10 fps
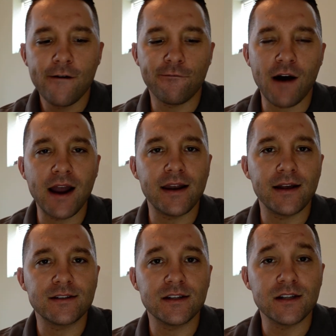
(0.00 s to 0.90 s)

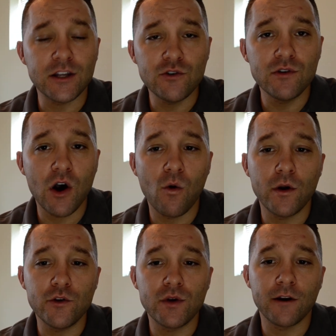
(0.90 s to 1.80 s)
finances, and you know
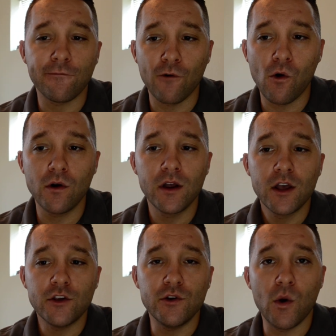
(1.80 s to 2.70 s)
what you can afford,
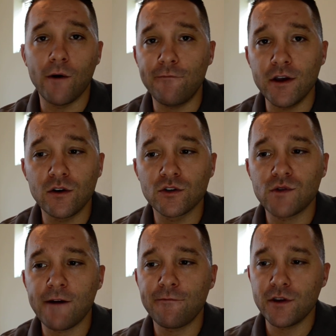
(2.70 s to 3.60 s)
you know what vehicle is
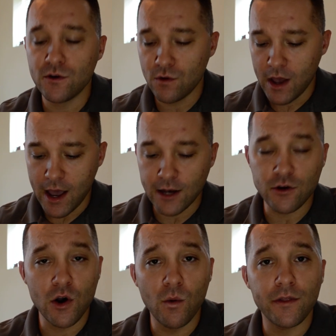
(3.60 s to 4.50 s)
right for you, and you
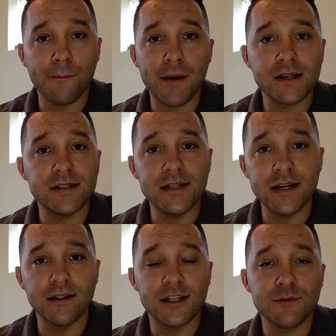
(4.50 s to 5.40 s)
know what the best
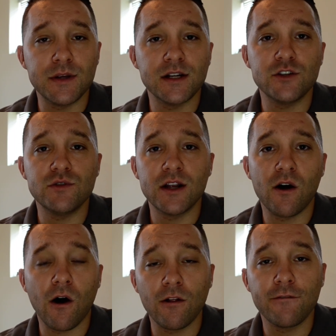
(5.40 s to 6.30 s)
deal is because you did
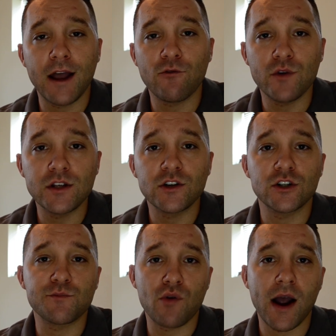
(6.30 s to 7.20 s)
all of that research
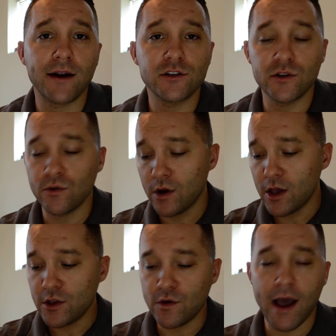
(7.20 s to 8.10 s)
prior to.
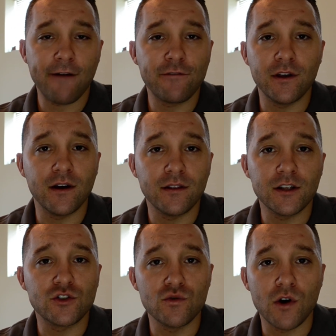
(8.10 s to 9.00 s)
You have the
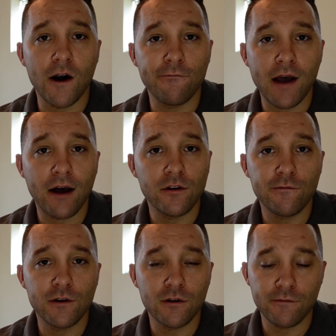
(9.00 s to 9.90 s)
true car value
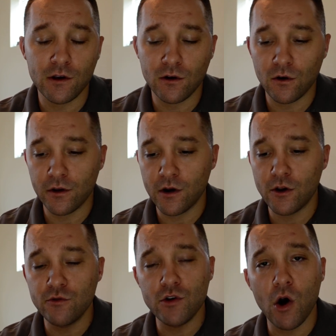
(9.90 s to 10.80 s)
for your vehicle. You
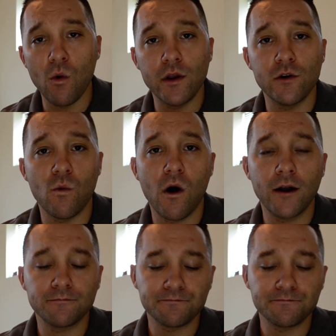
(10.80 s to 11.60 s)
know what you want.